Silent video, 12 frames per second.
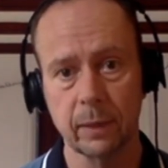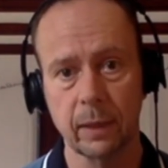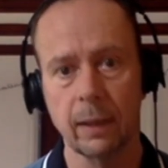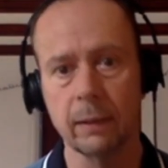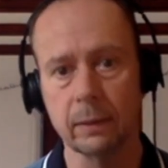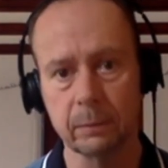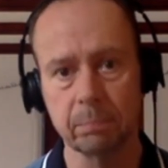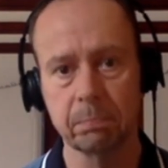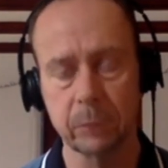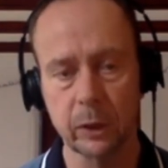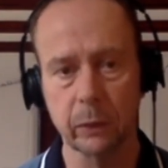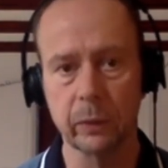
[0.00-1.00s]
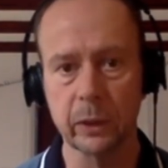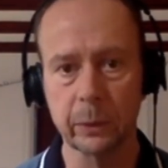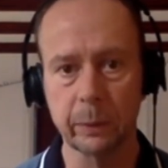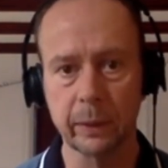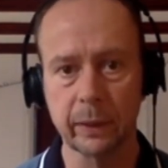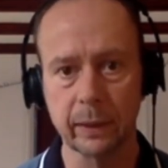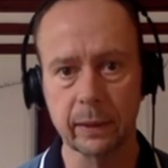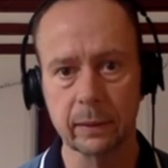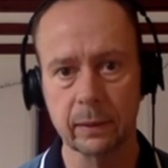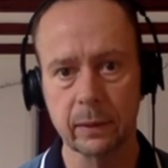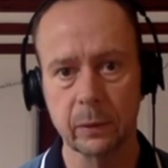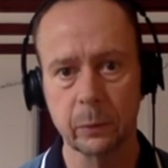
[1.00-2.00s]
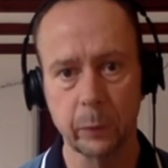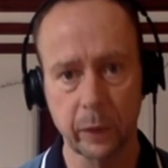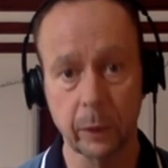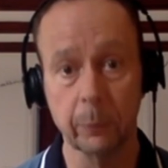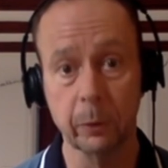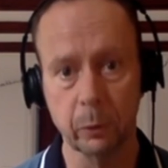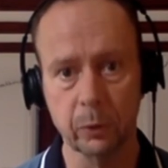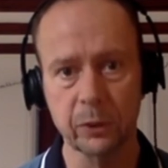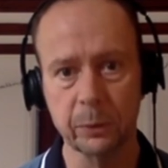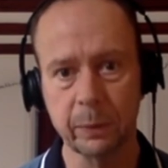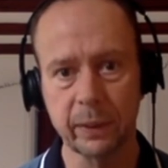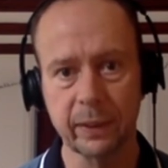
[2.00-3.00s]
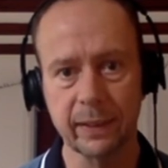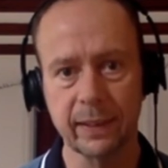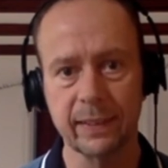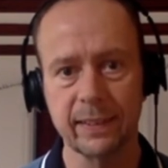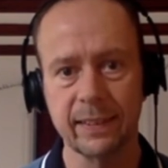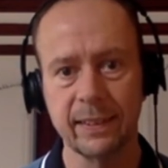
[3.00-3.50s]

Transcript: and generally speaking, we come across as being that,